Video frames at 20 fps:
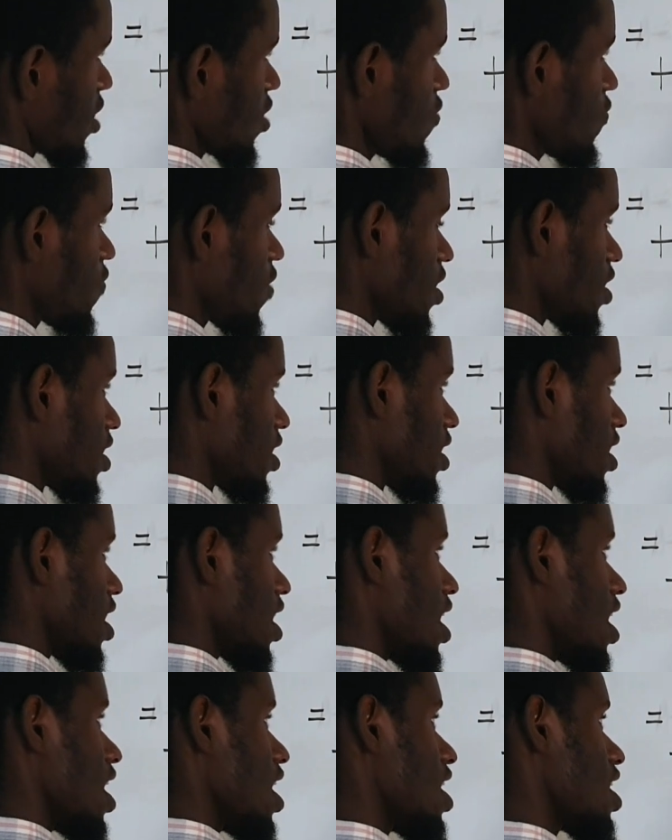given
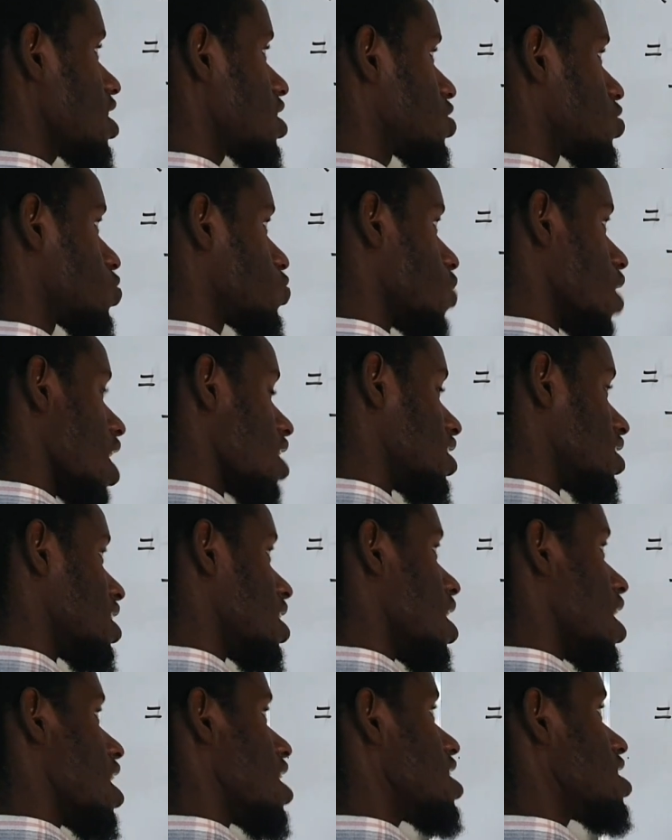x1.
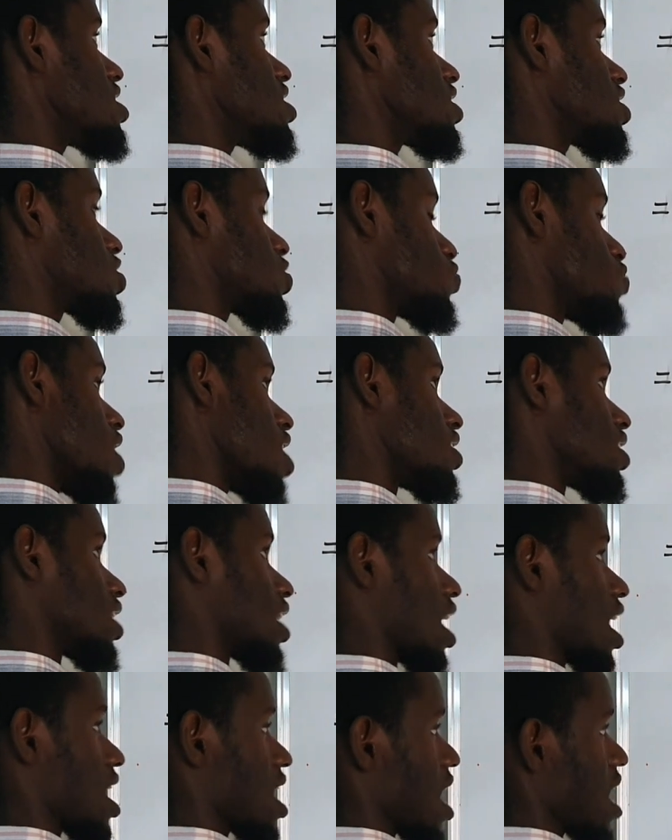
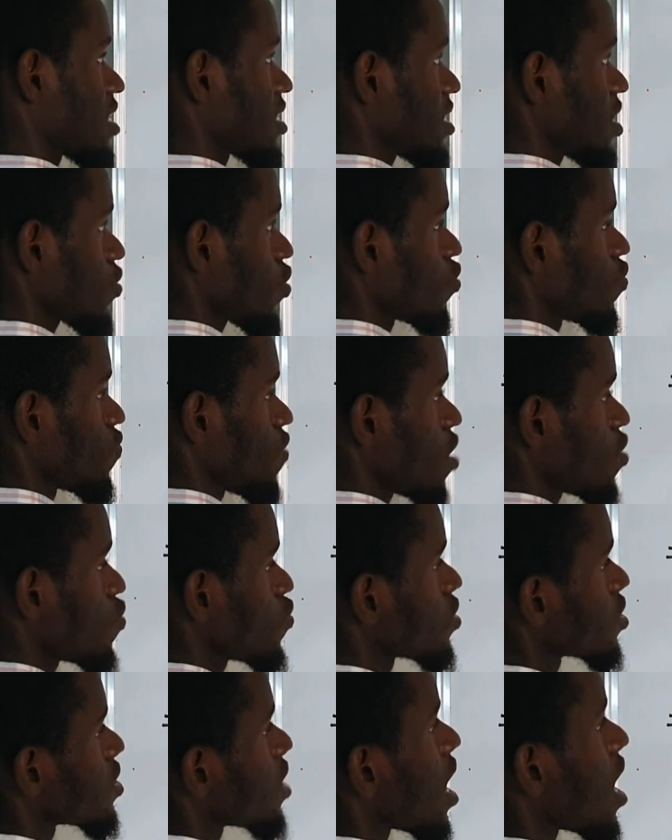X1 can take on
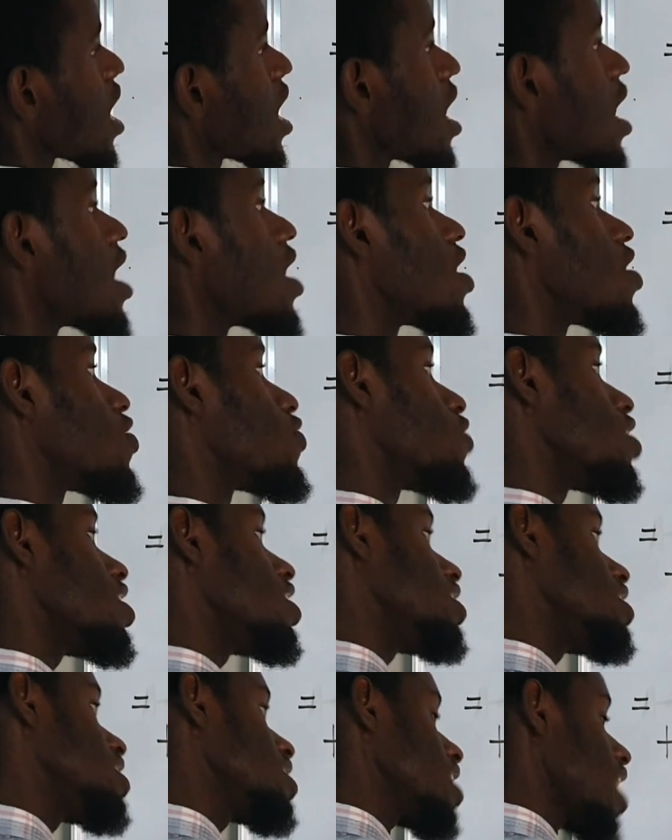values
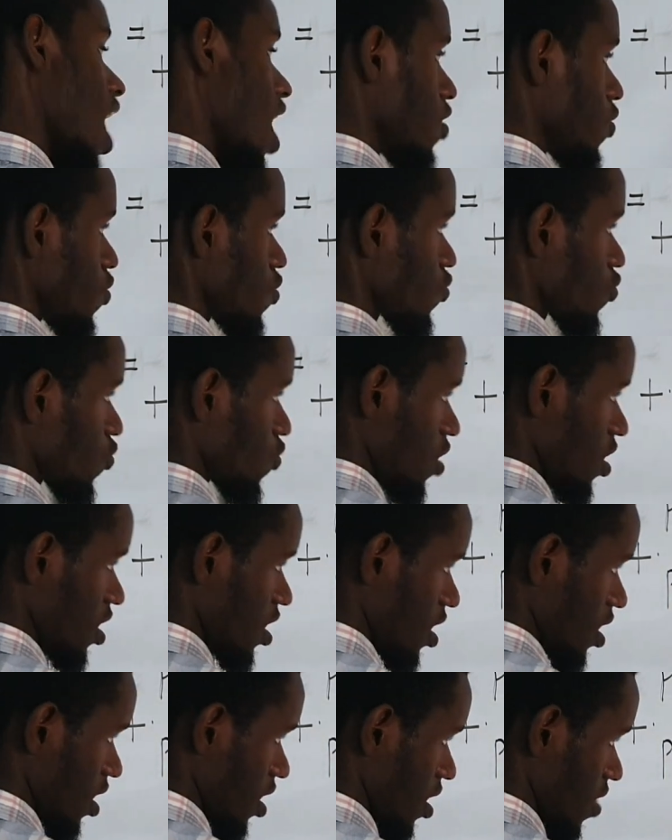raining and
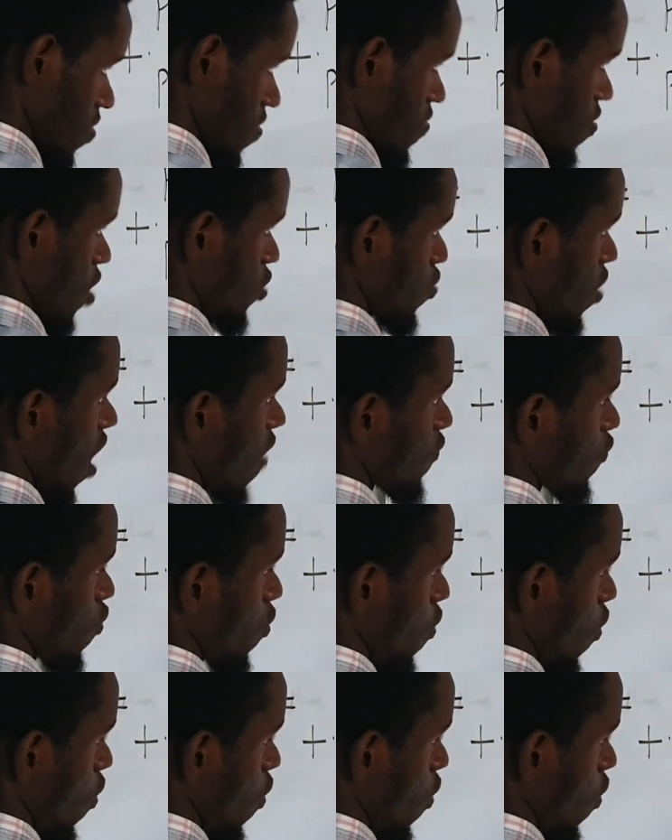non-raining. That's why I've